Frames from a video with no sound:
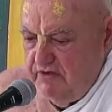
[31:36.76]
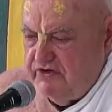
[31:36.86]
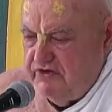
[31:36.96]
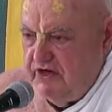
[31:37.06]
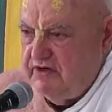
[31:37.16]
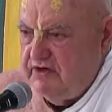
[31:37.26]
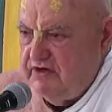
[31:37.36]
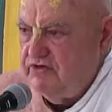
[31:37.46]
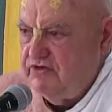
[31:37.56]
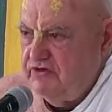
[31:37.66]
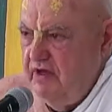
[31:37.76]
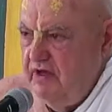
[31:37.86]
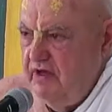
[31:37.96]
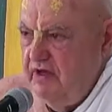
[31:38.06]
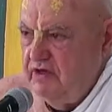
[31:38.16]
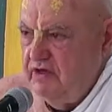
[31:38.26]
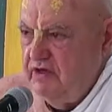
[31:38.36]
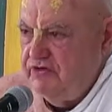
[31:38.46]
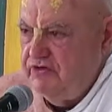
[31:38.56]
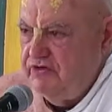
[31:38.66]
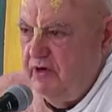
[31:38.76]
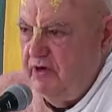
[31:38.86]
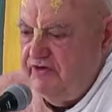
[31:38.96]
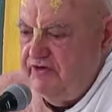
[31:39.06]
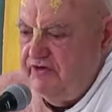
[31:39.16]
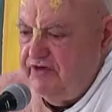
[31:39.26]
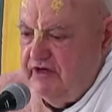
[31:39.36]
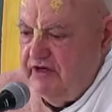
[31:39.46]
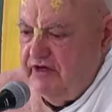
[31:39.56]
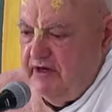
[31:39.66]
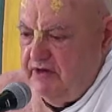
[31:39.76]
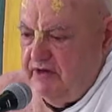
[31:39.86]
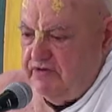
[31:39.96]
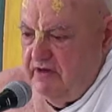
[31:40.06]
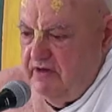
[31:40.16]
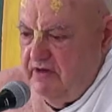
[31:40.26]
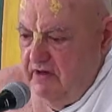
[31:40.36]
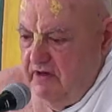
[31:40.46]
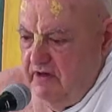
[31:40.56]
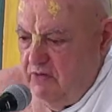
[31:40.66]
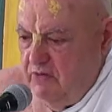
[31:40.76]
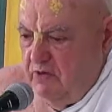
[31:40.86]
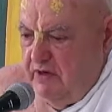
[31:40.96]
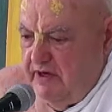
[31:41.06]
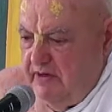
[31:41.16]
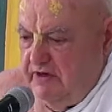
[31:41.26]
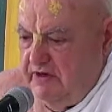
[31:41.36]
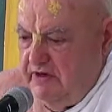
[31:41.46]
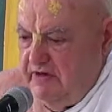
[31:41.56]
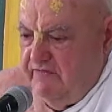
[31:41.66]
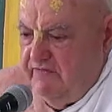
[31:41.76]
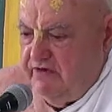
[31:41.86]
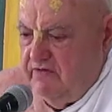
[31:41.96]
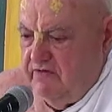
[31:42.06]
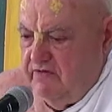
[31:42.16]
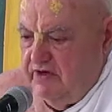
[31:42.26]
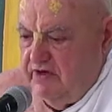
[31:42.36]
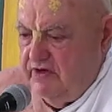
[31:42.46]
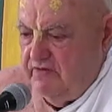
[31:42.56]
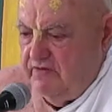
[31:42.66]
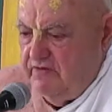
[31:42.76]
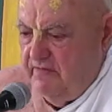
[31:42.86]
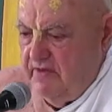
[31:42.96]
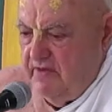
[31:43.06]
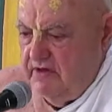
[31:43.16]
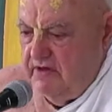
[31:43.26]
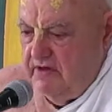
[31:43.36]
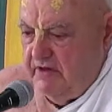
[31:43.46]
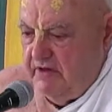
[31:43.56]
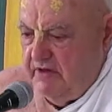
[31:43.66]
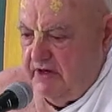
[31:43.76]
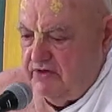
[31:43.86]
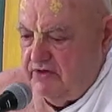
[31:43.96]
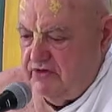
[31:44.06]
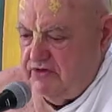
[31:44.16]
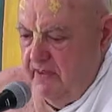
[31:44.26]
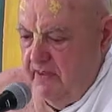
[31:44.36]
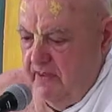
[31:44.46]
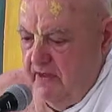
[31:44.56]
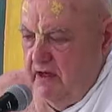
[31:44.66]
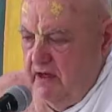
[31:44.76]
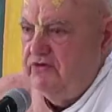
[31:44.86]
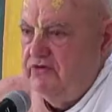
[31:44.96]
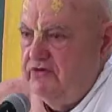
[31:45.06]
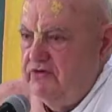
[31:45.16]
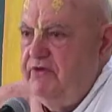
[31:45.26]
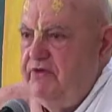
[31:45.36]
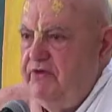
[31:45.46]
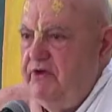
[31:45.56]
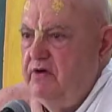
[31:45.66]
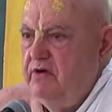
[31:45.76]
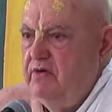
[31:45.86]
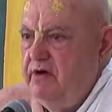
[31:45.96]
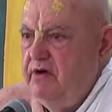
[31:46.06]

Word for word: Just as the nectar was supposedly going to be given to the demons, Mohini Murti gave it to the devotees, the demigods. So same thing here.